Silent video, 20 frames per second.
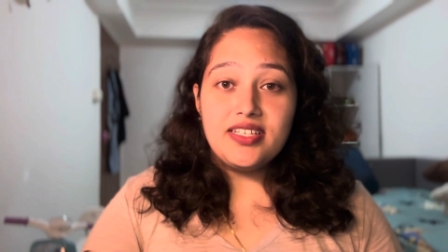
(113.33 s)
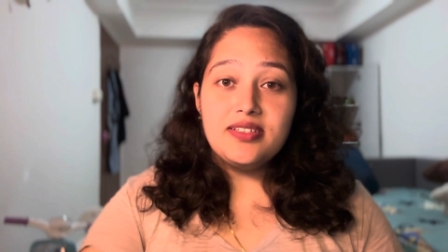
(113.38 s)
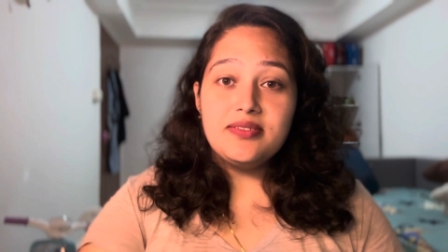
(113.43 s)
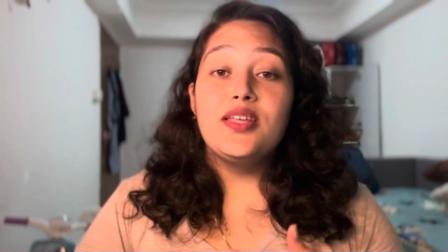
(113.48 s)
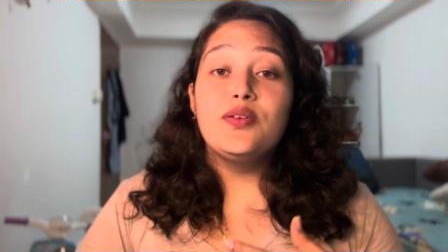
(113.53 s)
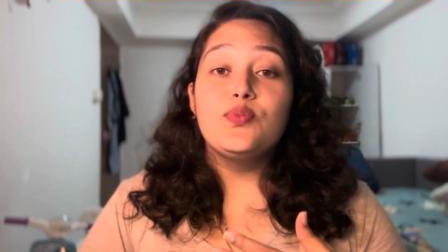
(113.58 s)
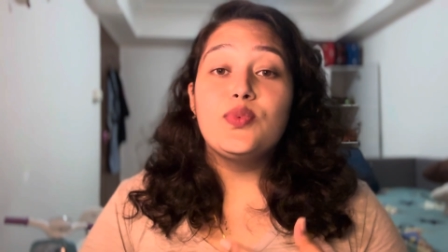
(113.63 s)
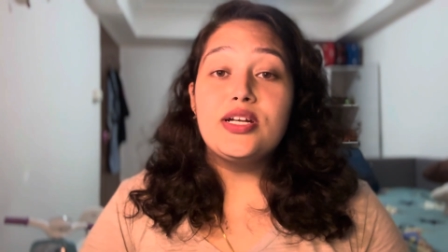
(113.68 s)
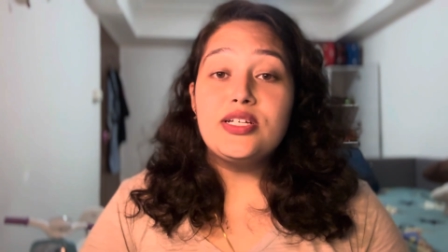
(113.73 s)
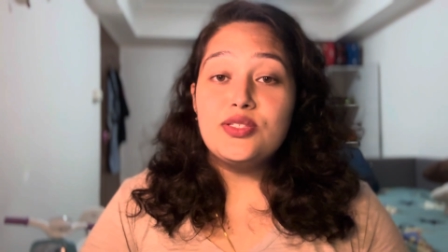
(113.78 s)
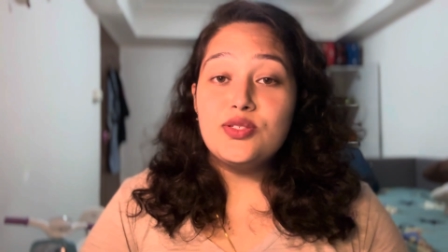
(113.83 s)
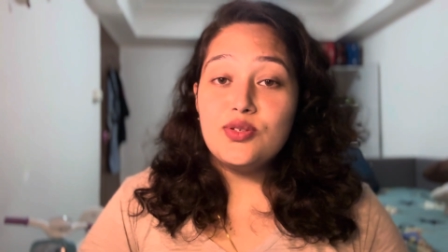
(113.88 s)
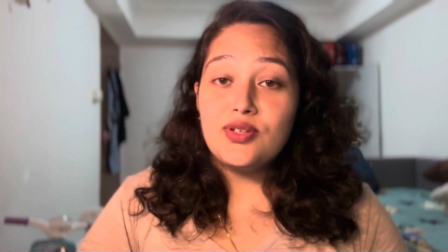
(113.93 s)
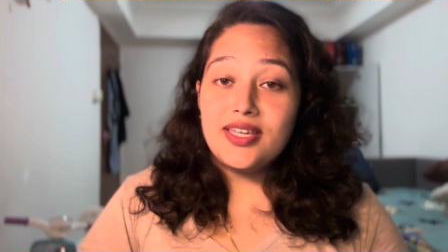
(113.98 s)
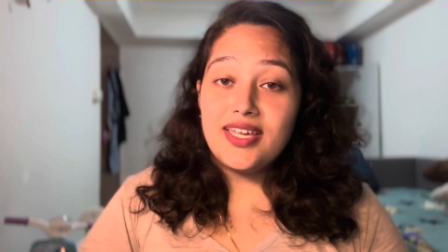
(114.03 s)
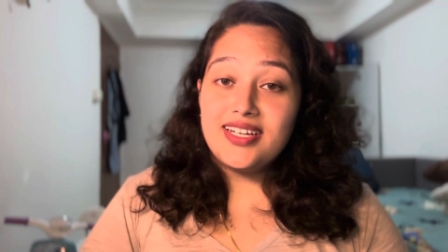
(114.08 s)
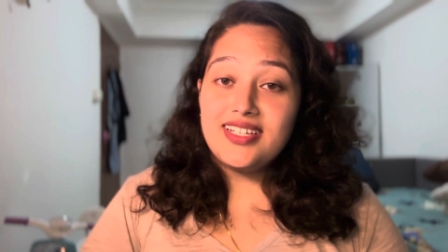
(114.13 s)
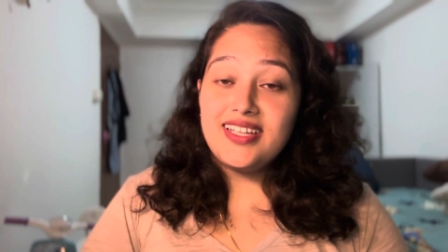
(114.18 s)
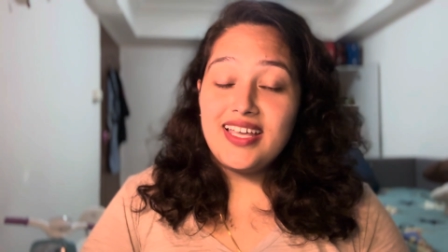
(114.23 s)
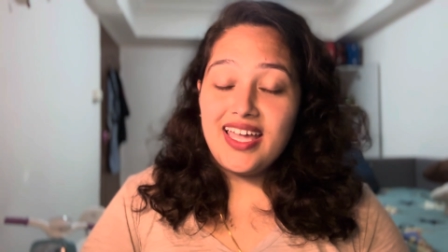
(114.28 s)
Once you
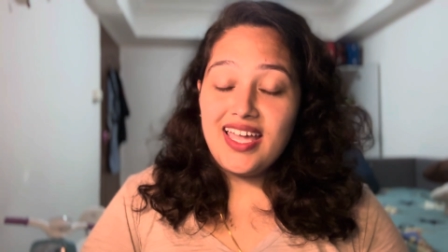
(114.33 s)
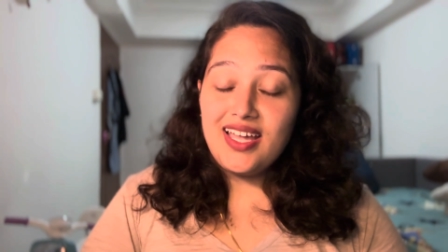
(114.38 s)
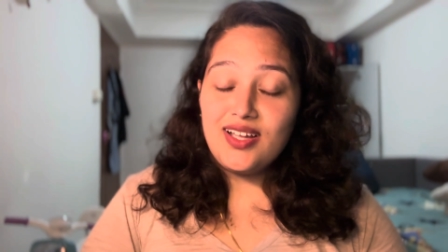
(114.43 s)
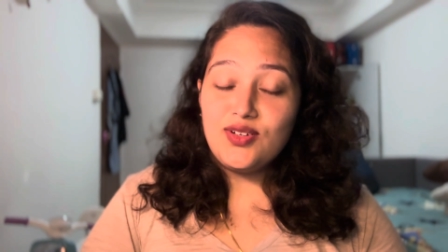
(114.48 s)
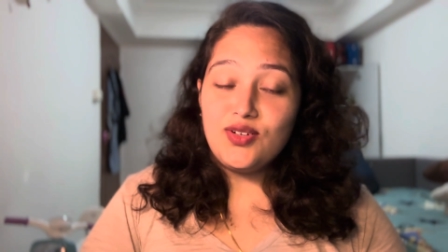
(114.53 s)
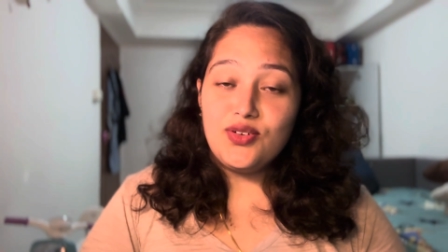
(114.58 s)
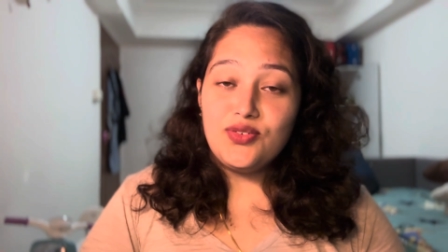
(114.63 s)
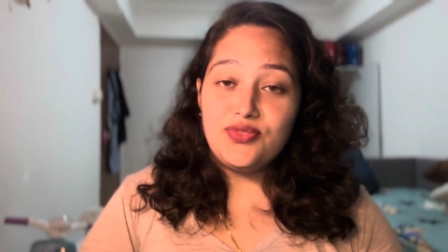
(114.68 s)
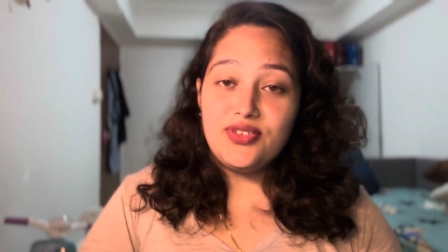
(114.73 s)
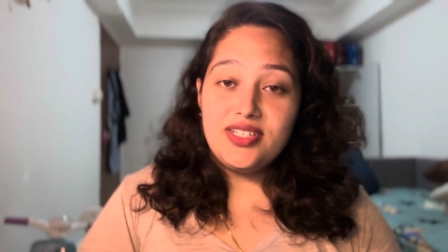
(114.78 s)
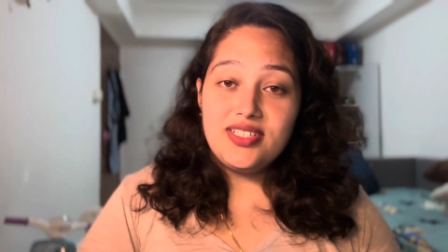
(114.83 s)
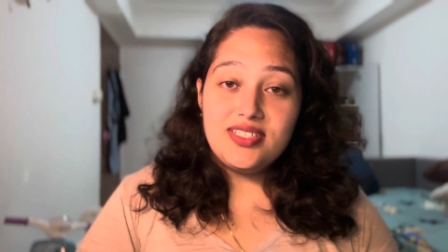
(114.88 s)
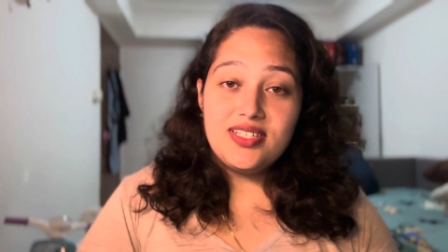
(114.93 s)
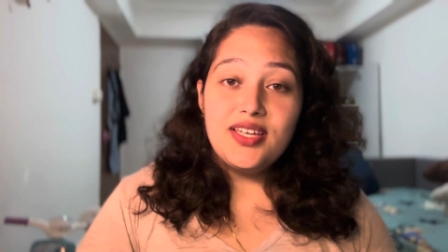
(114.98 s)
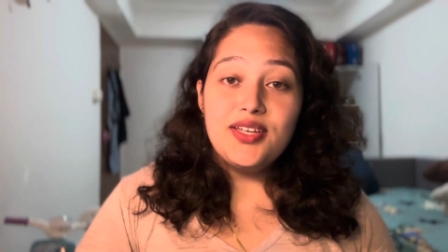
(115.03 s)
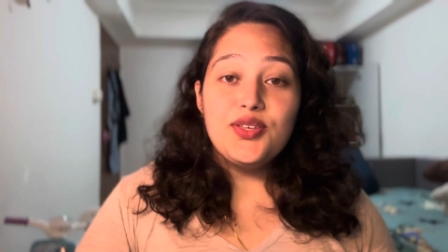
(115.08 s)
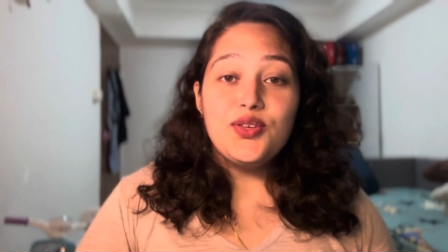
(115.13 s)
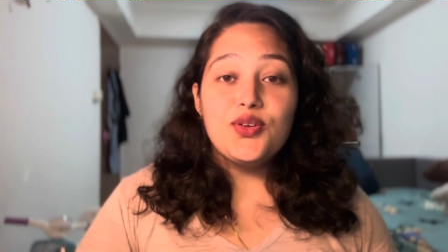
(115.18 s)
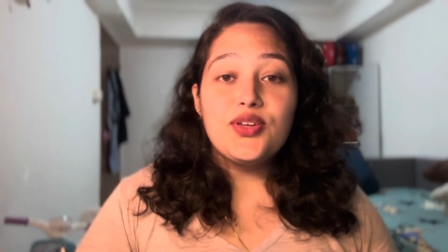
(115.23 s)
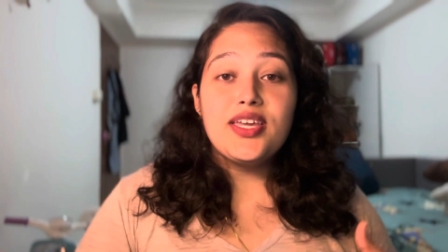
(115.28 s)
get the hang of it,
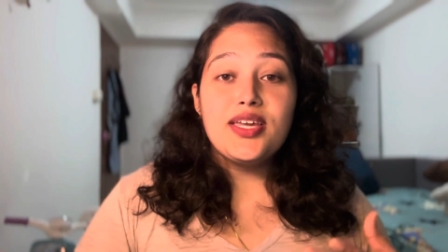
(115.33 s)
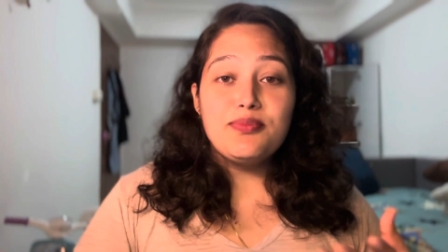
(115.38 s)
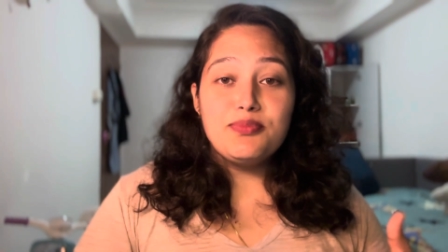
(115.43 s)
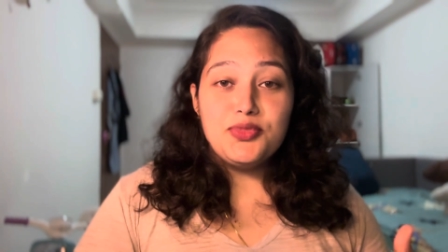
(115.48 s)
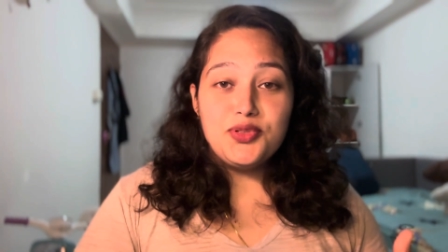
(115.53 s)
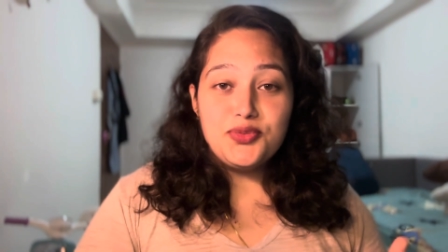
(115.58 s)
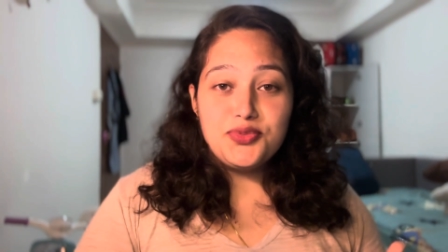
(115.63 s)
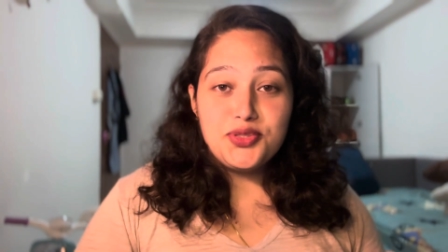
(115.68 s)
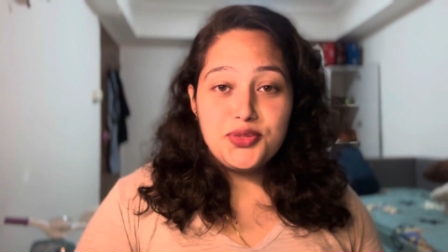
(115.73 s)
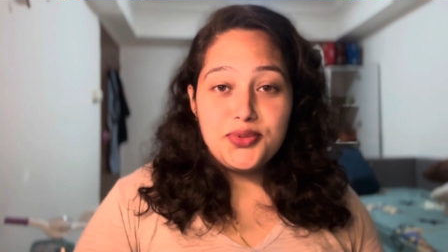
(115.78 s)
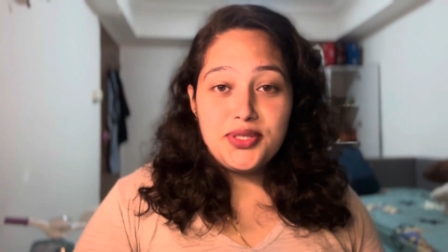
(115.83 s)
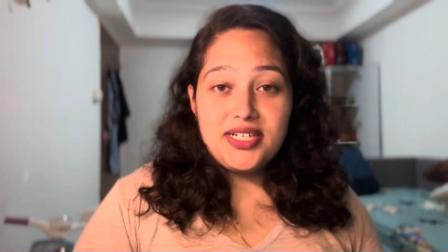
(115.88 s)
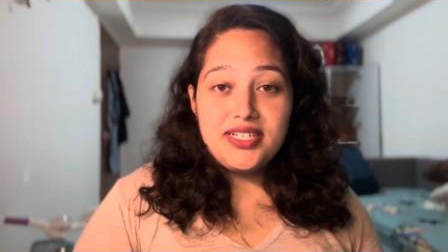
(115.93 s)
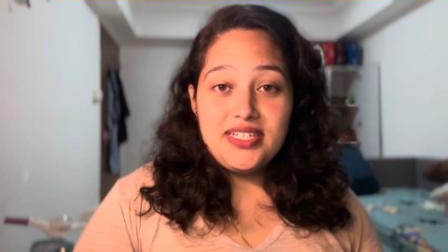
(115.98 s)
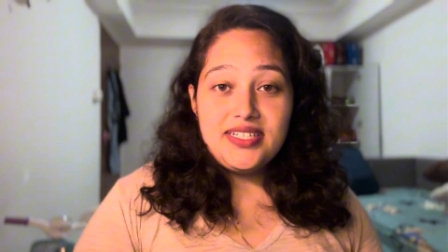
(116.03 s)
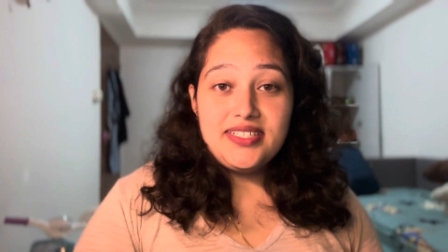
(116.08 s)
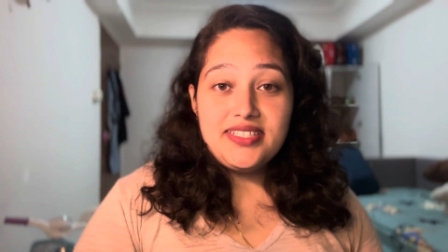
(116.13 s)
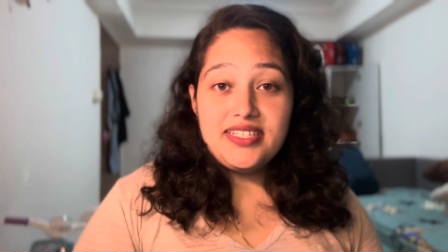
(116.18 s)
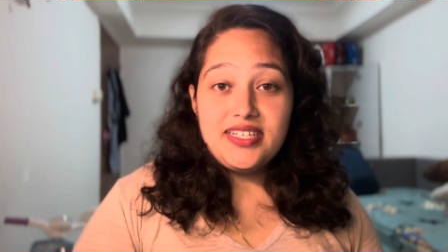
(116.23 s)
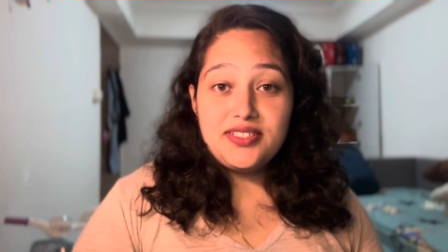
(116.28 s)
you can move to a
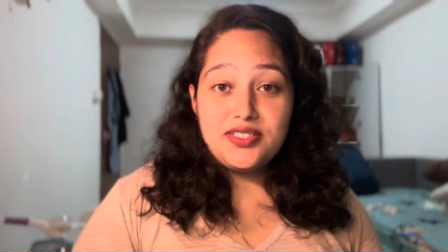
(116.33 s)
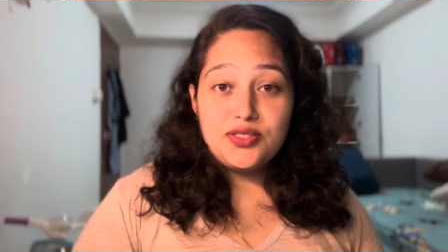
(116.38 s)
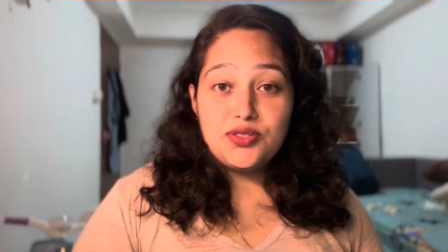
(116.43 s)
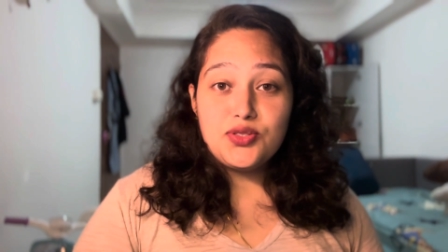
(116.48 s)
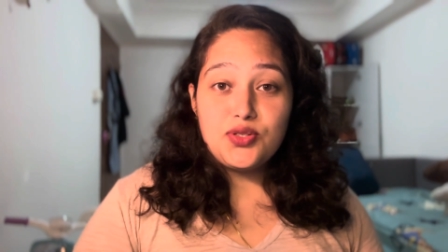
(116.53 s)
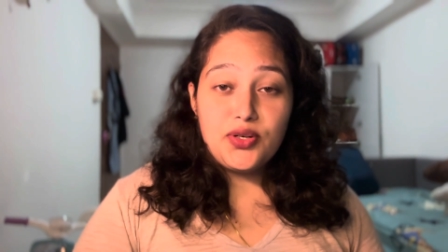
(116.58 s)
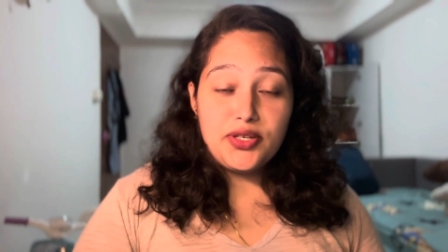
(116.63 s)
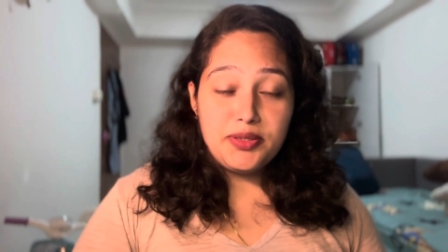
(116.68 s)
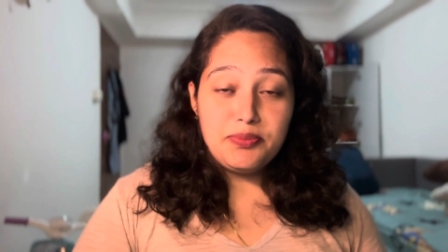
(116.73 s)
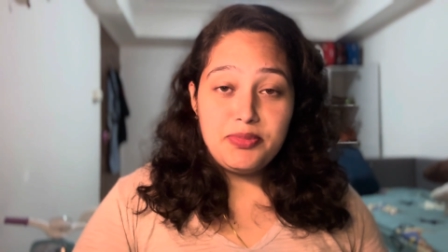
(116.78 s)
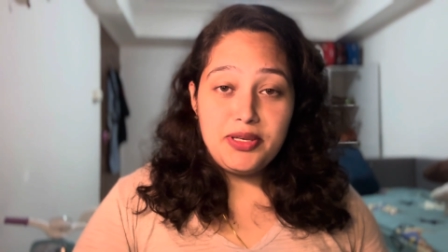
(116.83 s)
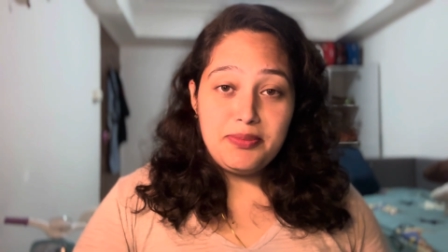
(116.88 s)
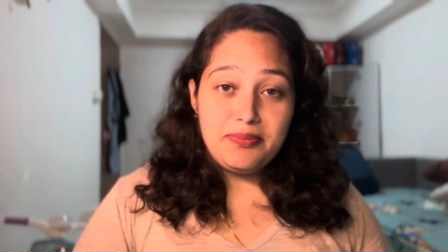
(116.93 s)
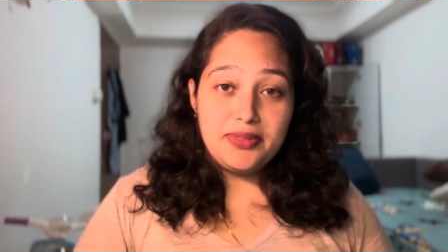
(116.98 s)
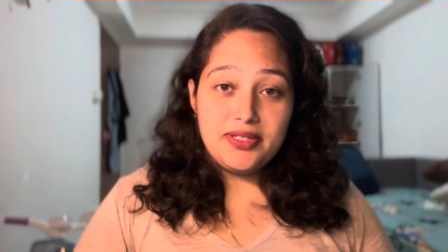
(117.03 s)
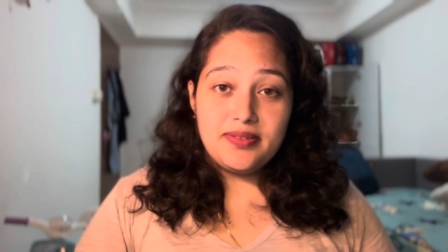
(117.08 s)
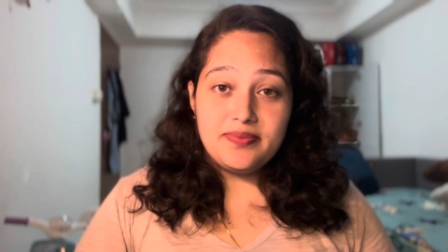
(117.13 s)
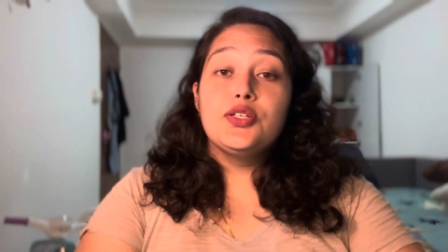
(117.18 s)
dedicated drawing paper.